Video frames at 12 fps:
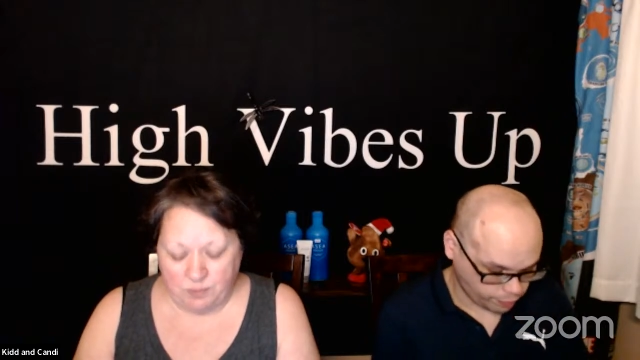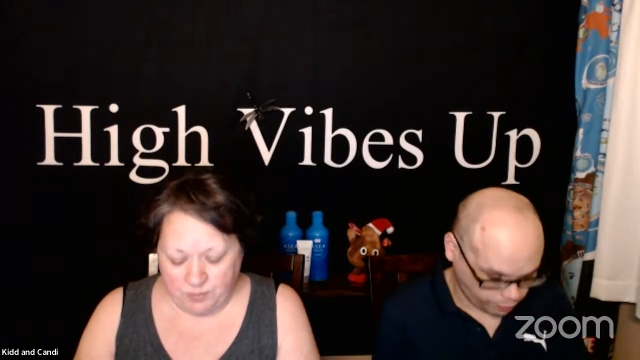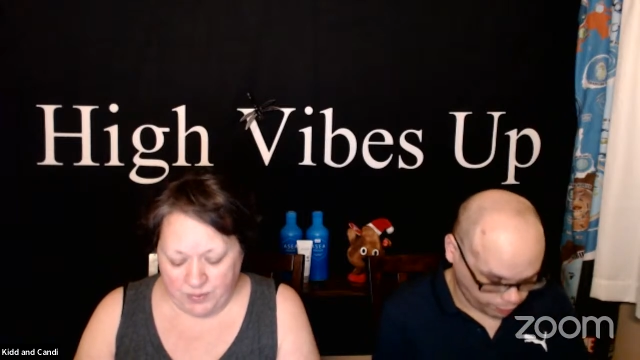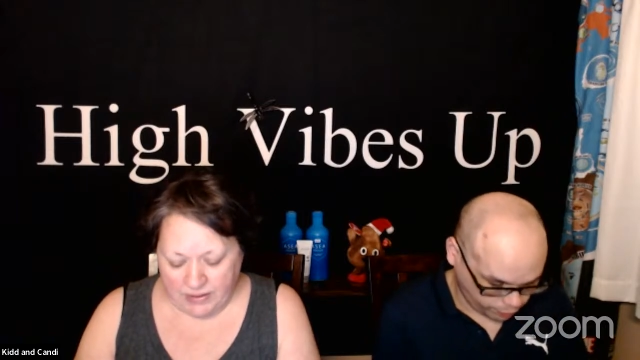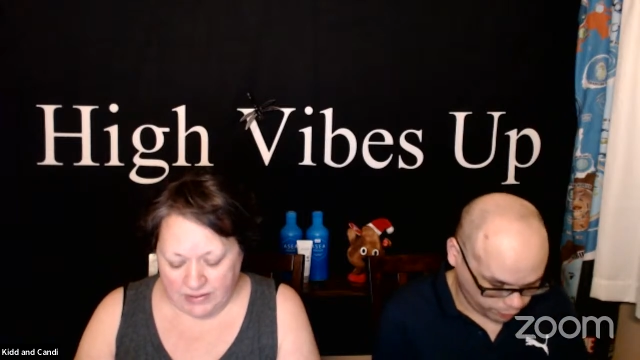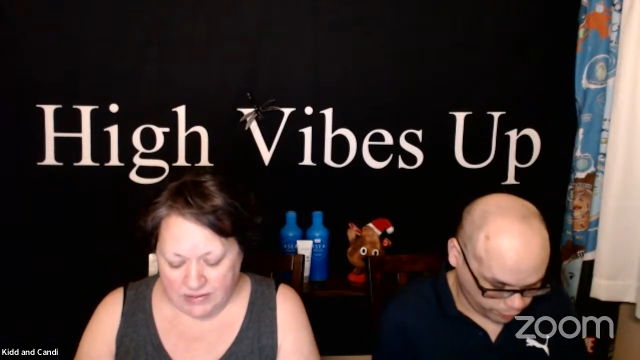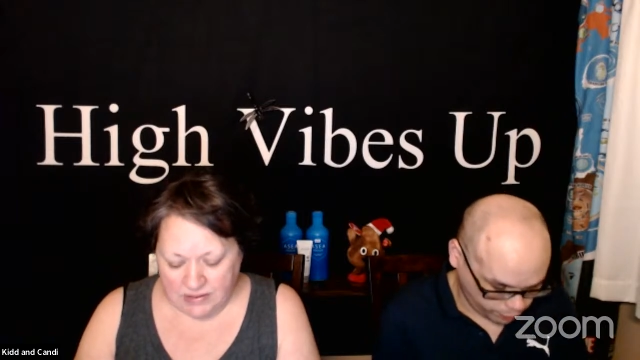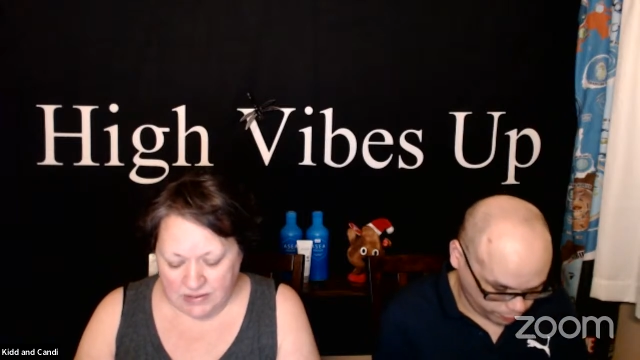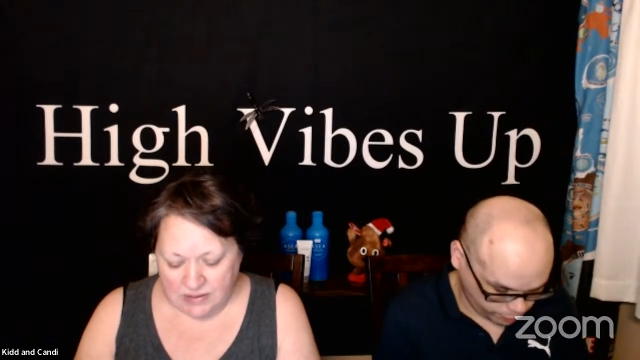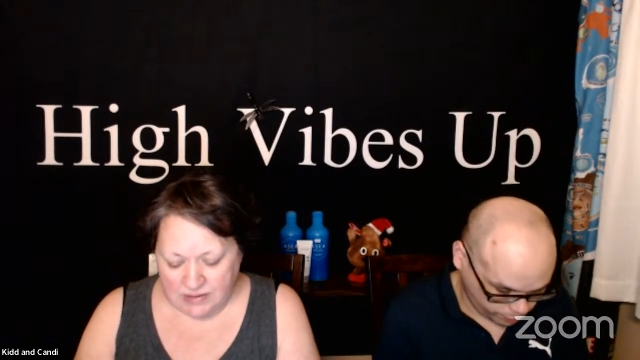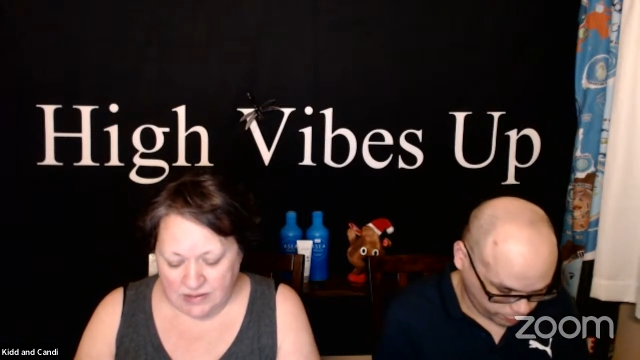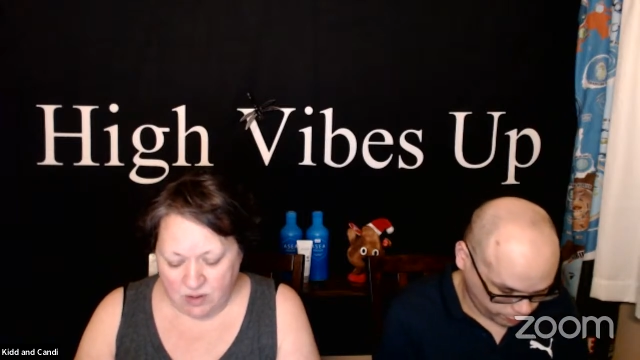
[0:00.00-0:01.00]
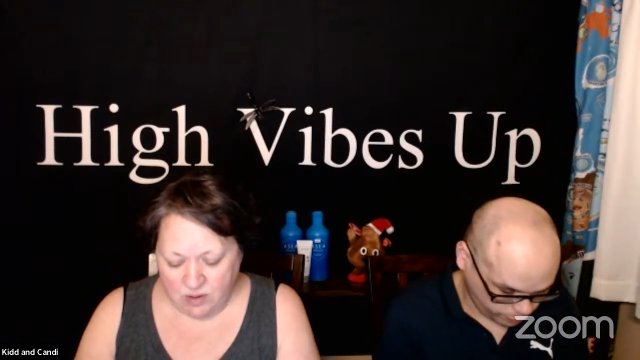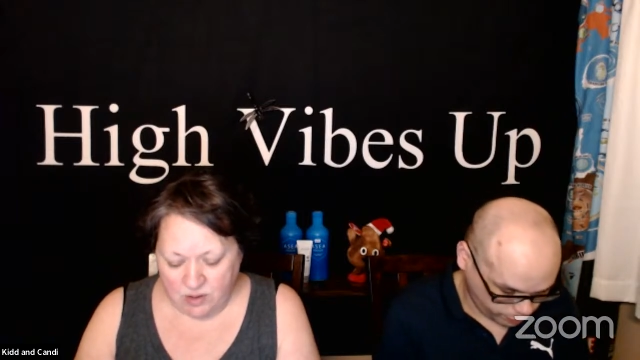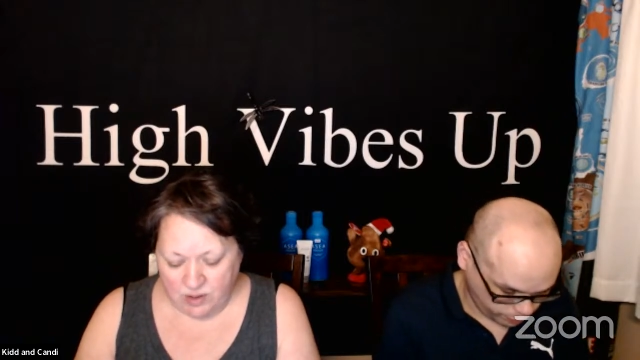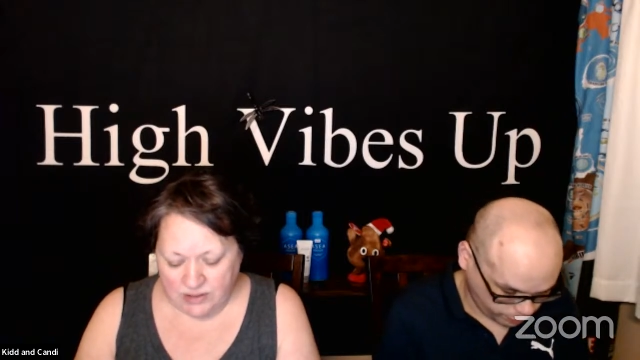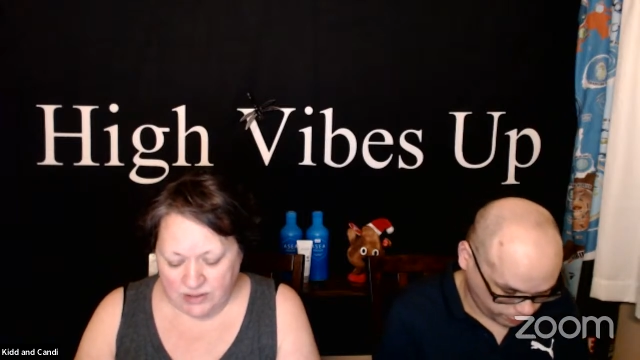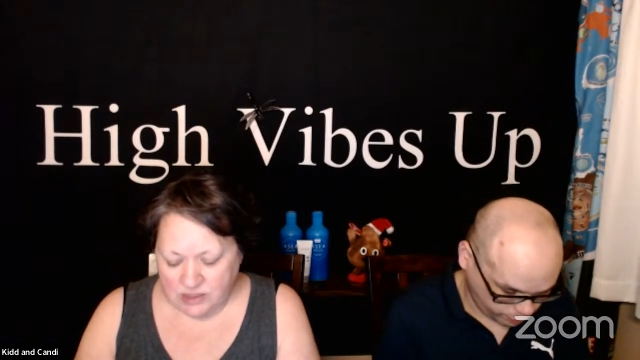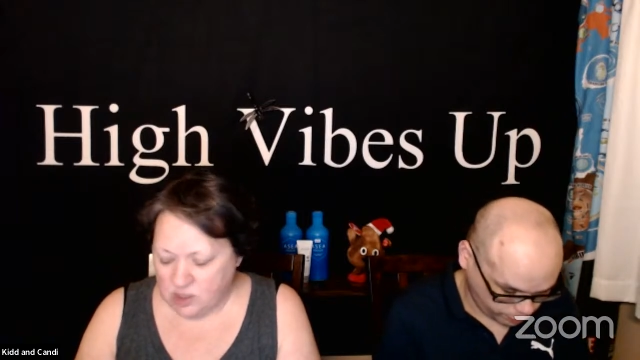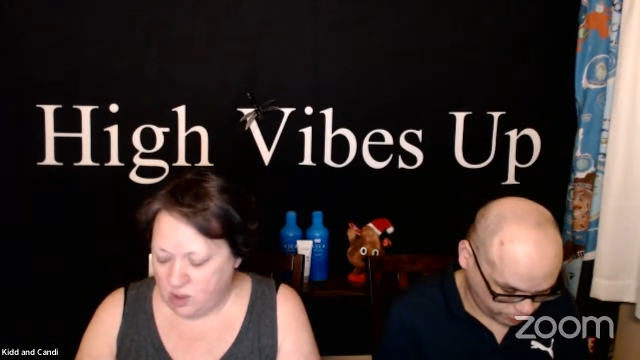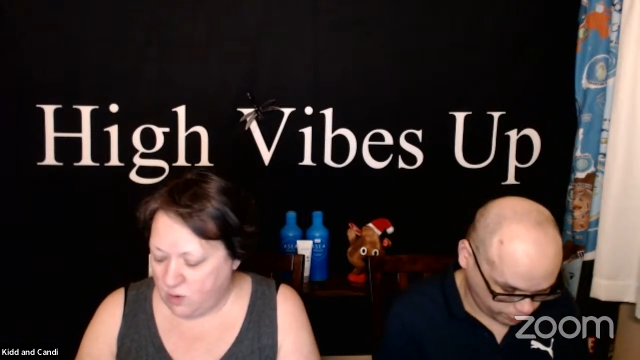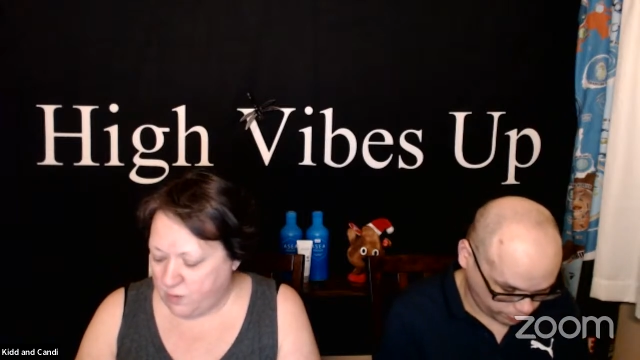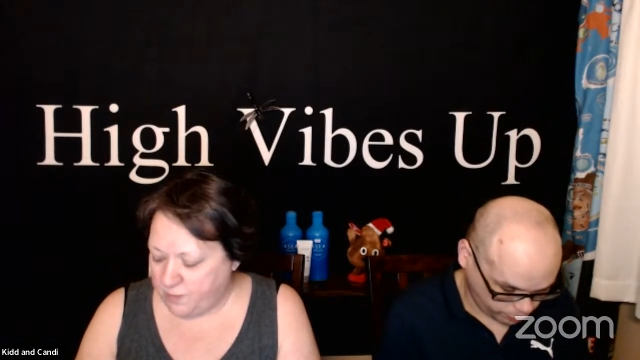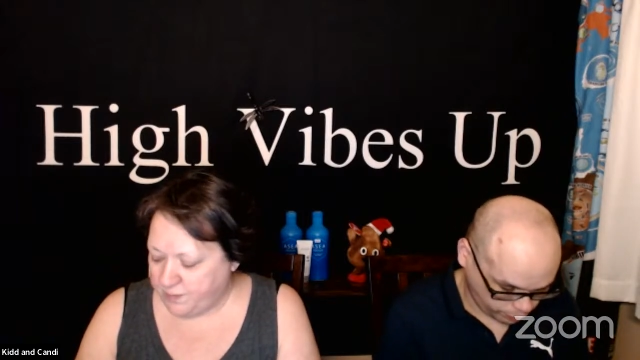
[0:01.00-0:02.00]
But it's all good.
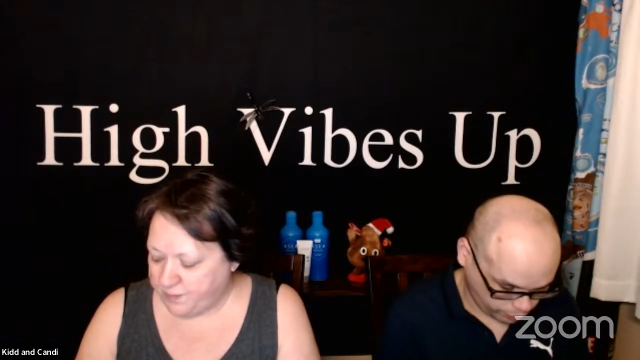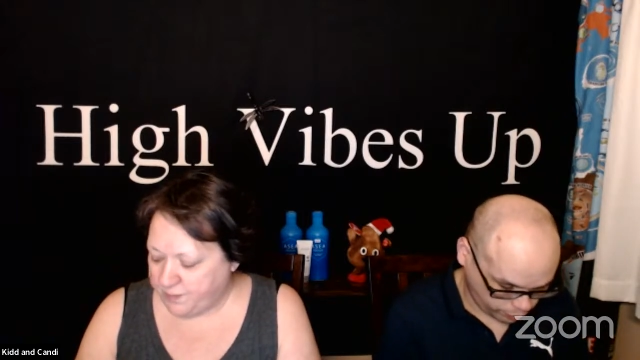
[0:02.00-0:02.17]
So